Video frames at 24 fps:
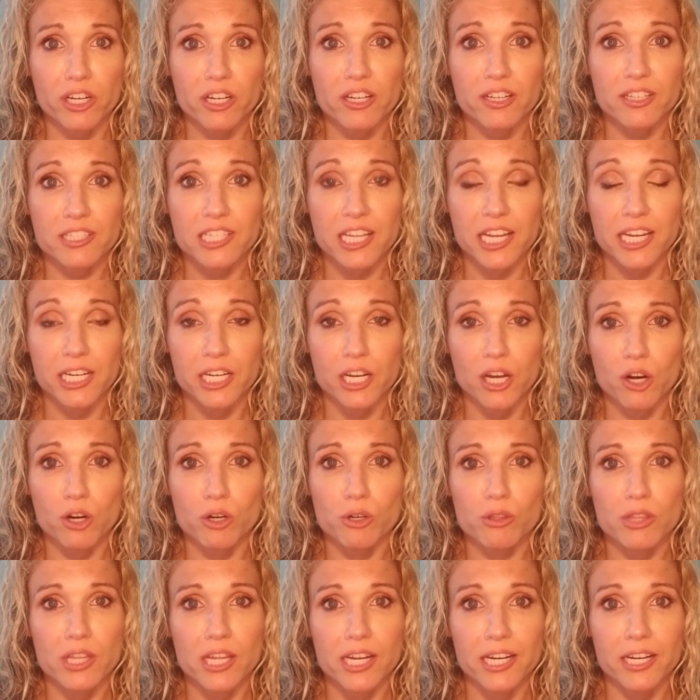because I
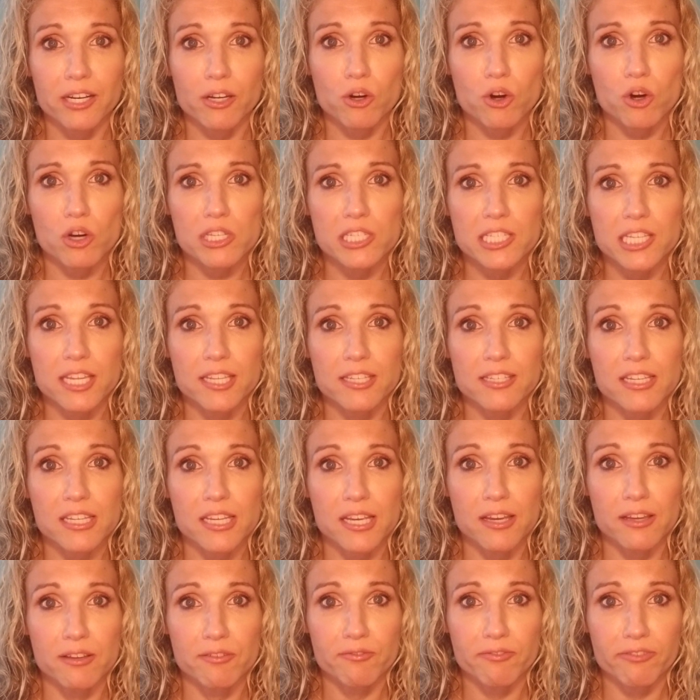know that it causes
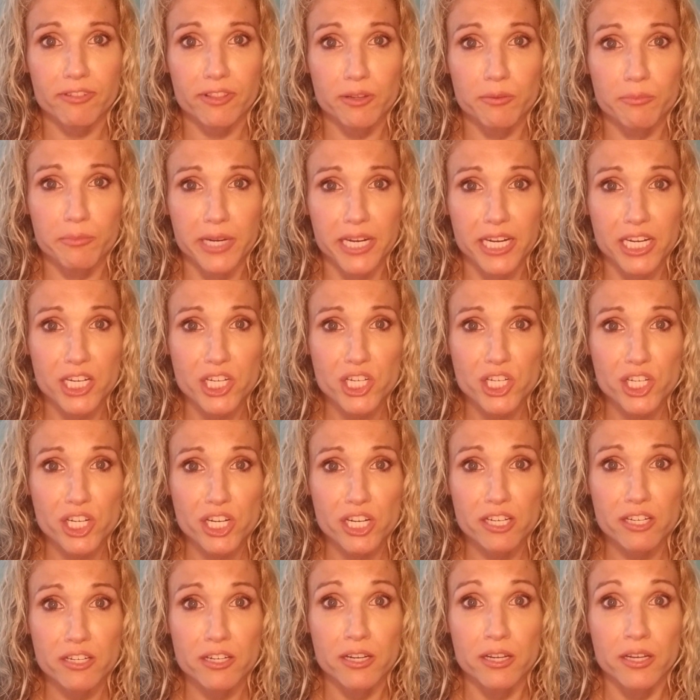
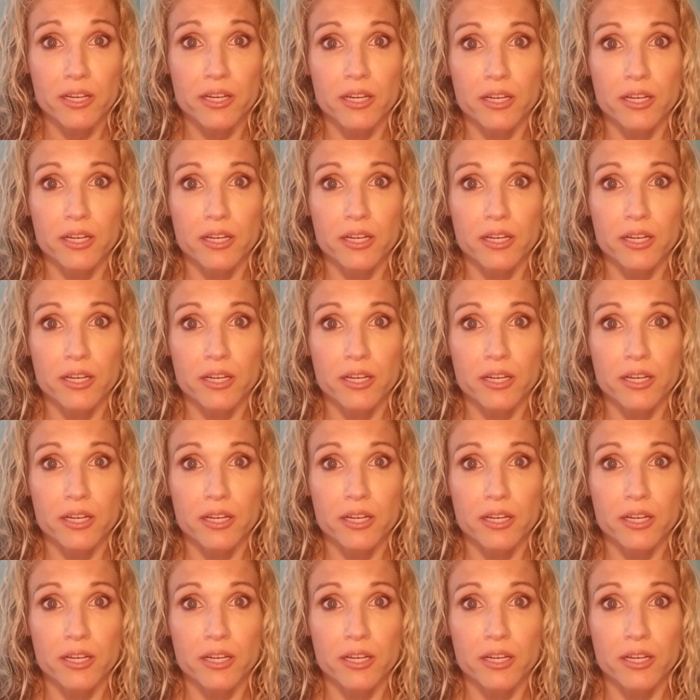inflammation.